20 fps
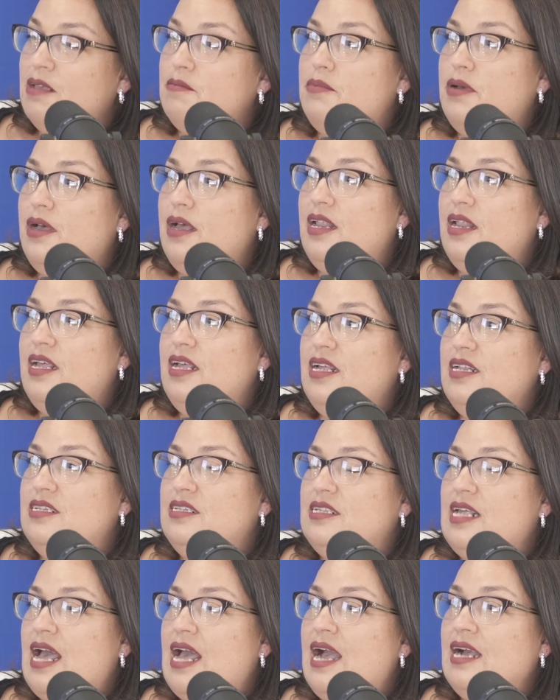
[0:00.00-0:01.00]
but
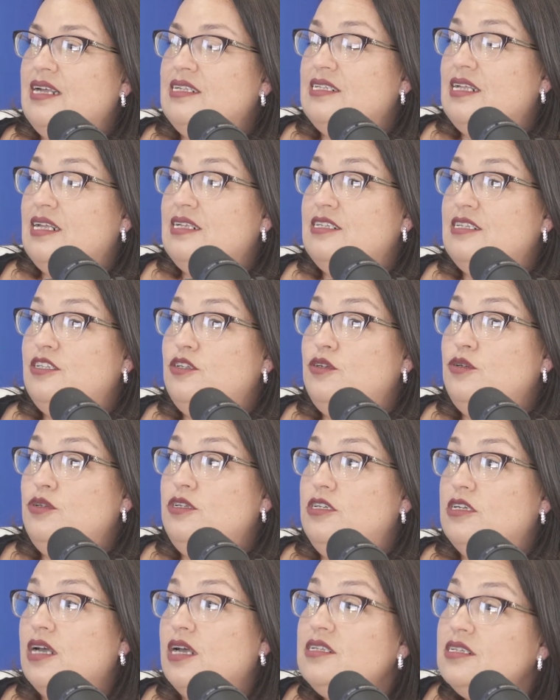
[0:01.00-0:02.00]
it's access to
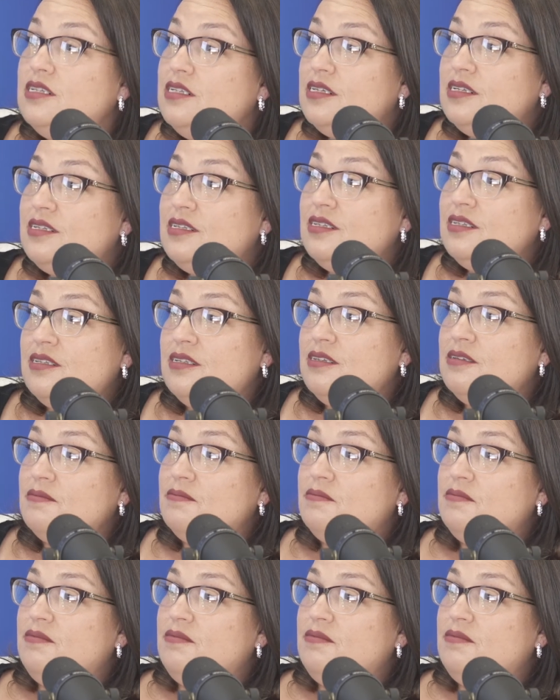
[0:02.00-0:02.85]
justice.